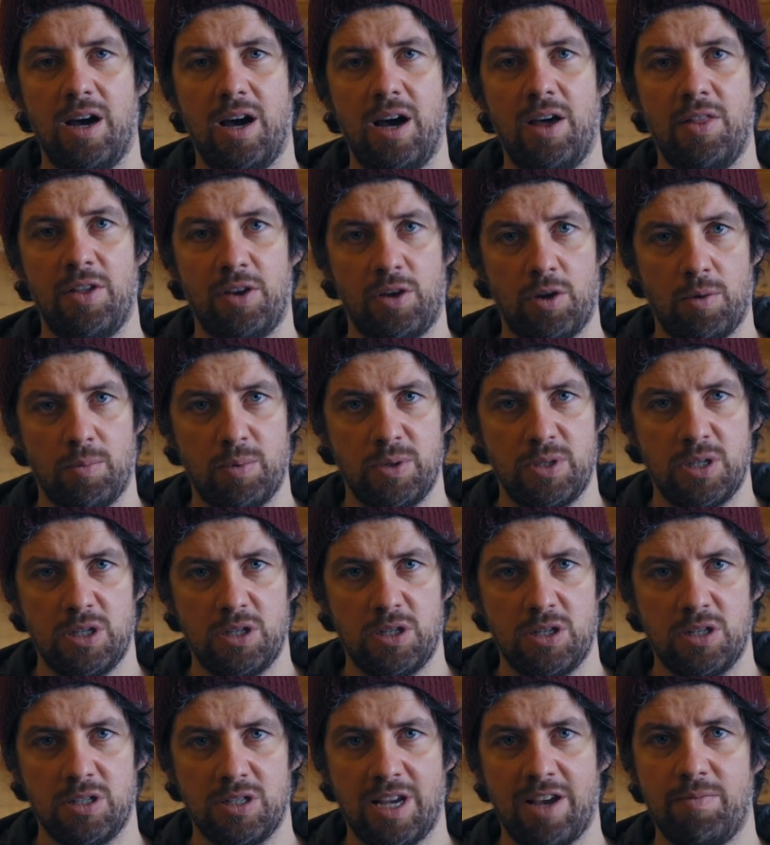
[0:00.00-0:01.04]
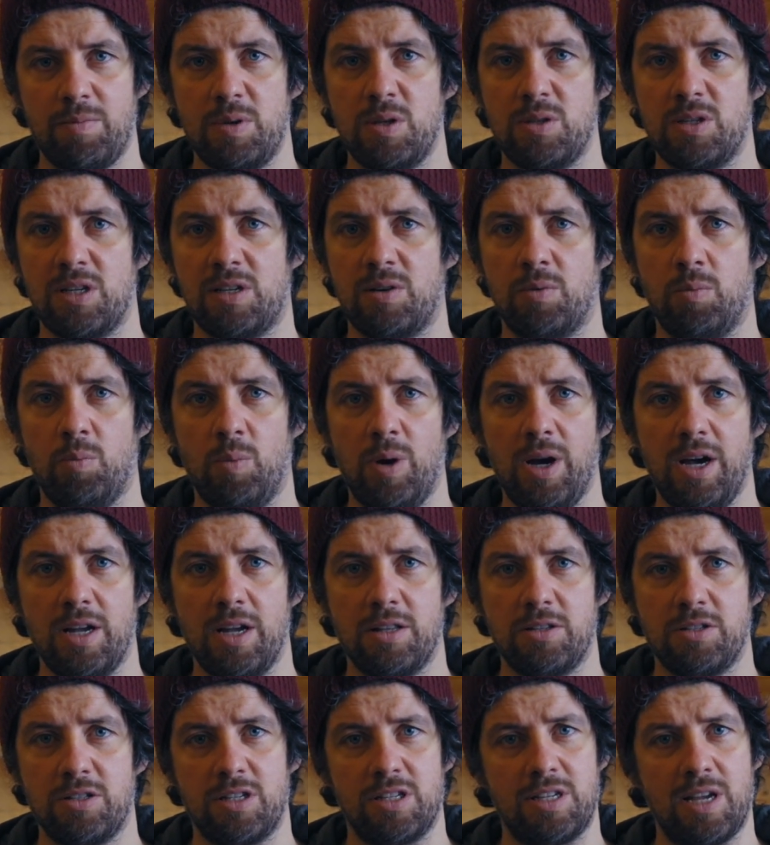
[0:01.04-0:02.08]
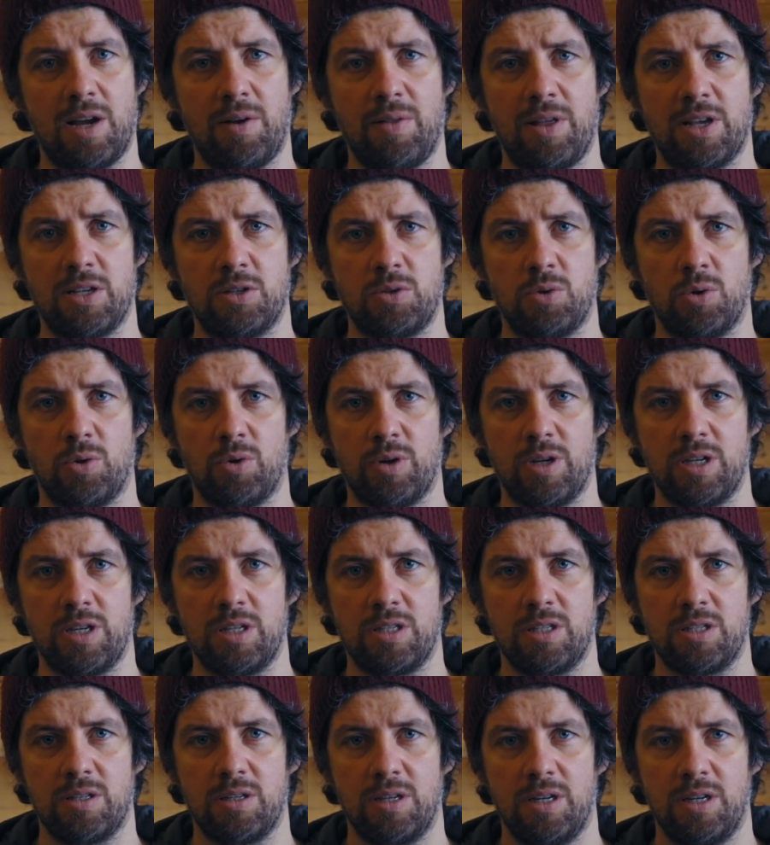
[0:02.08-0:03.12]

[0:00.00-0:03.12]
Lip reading: Other compositions have music and words to tell their stories.